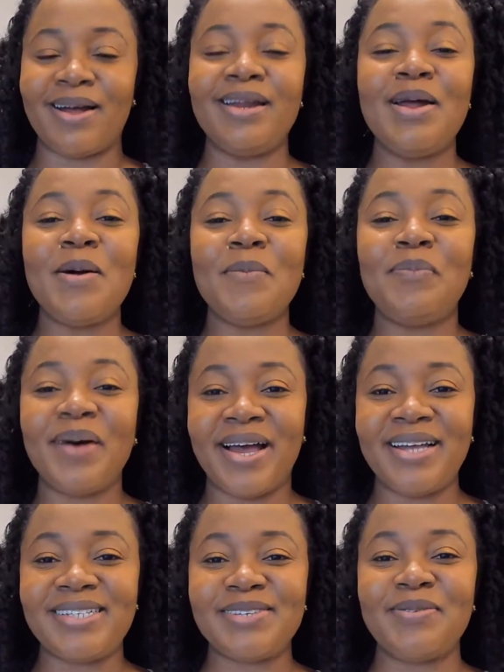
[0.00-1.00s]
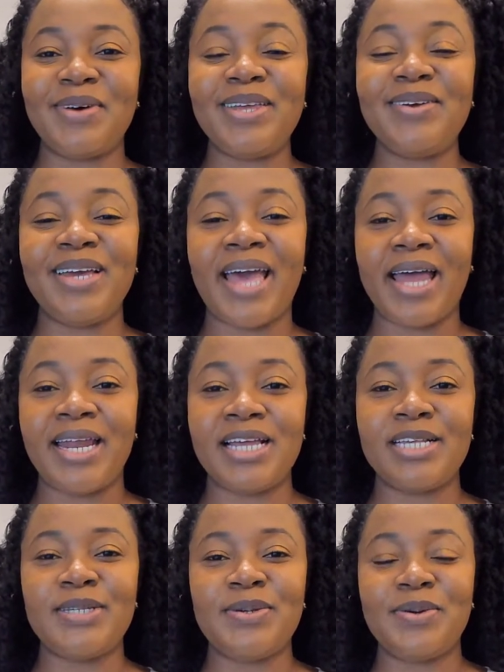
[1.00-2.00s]
But what you get is you
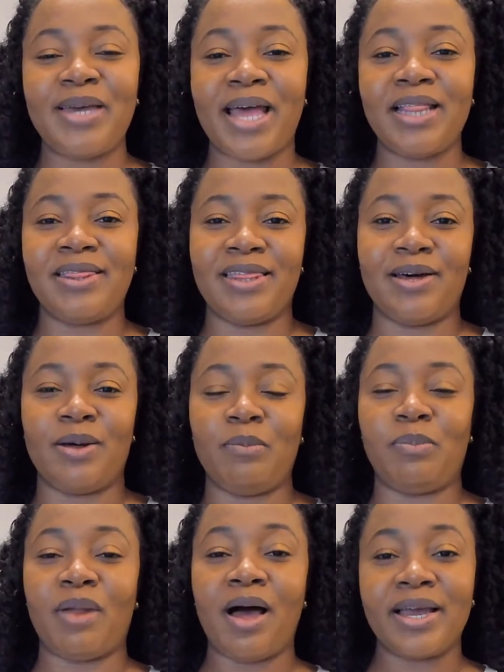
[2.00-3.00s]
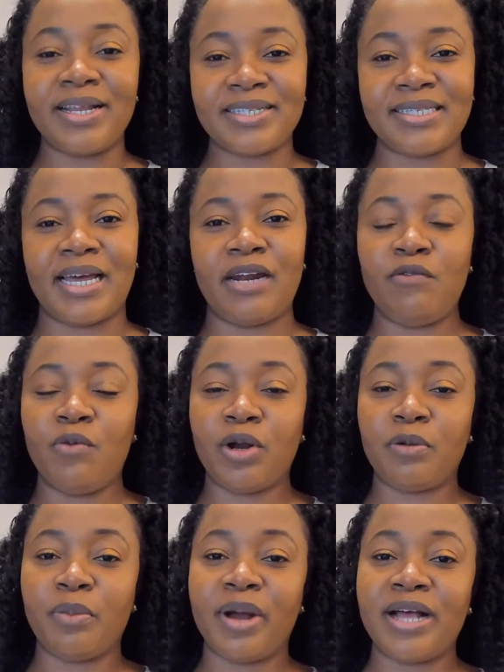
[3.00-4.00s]
get the blog inside of WordPress